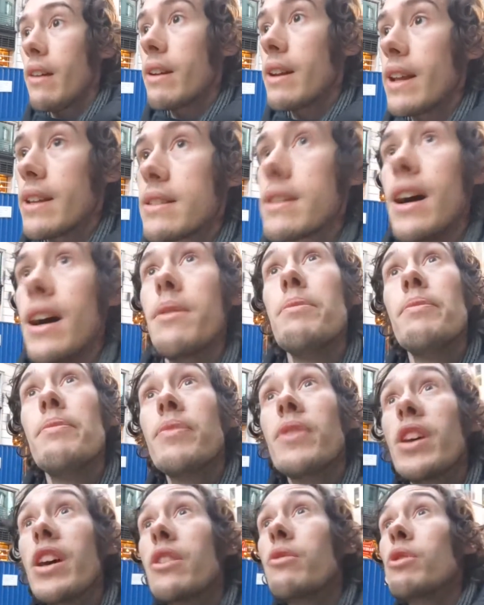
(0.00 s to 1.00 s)
in that time.
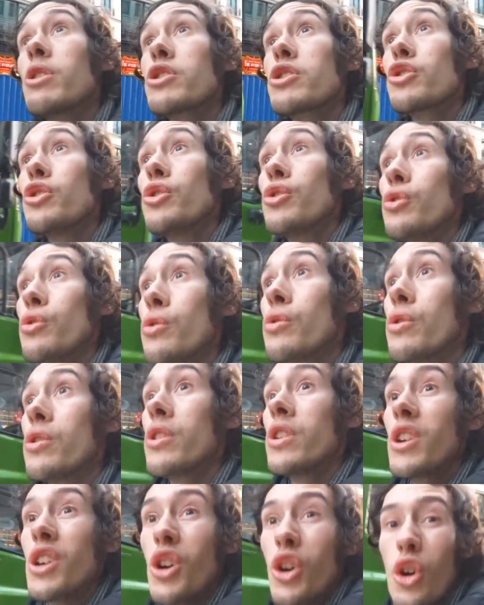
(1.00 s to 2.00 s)
It was all
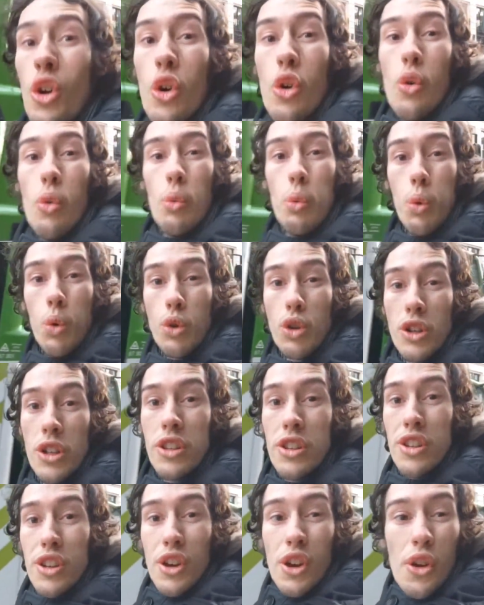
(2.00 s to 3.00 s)

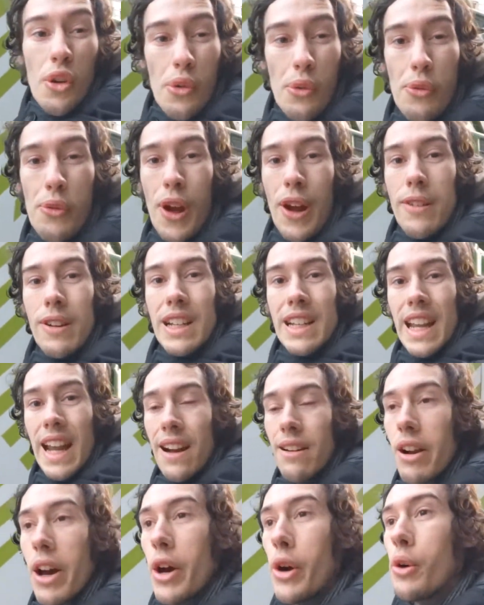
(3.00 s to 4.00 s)
wooden, very
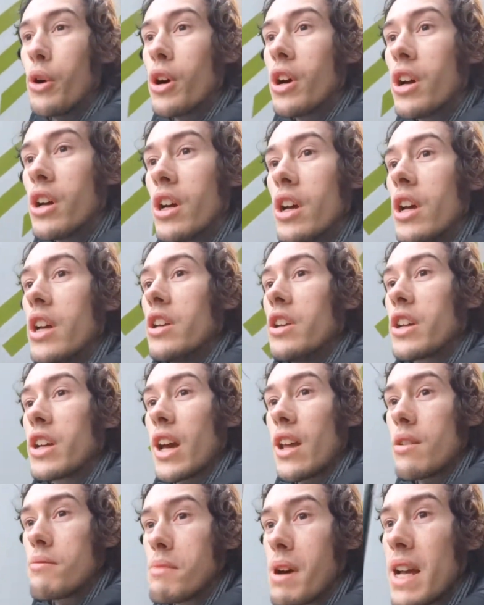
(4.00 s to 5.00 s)
narrow. You
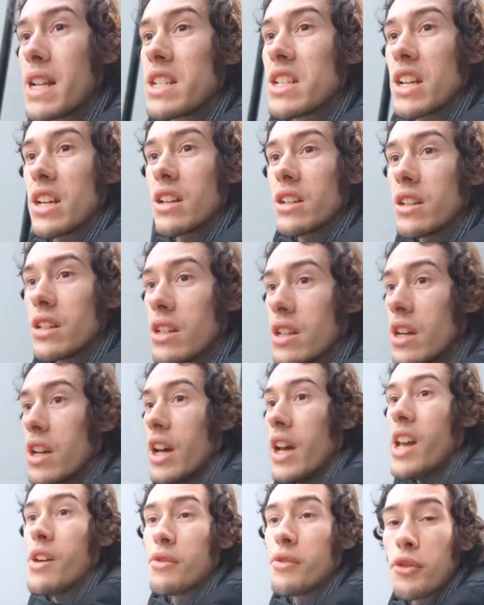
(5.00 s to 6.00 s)
can imagine
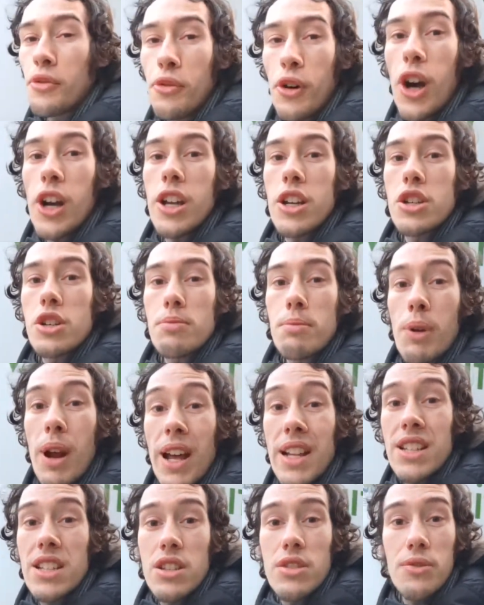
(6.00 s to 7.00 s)
if a fire
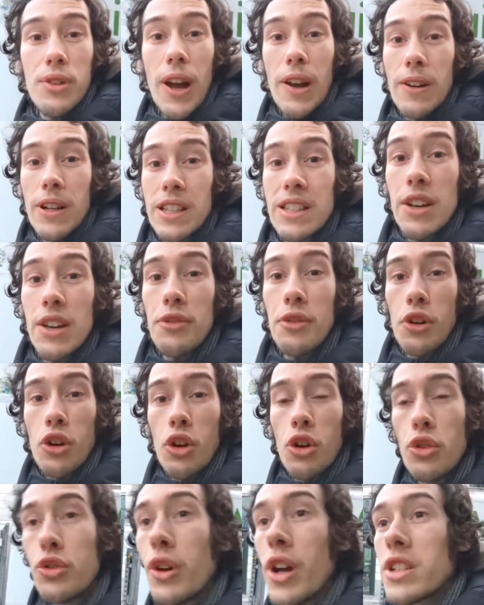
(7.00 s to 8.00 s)
spreads, it's very
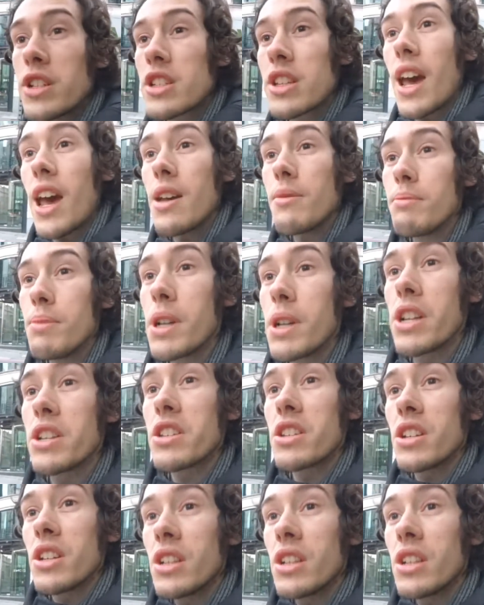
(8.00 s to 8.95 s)
difficult to escape, because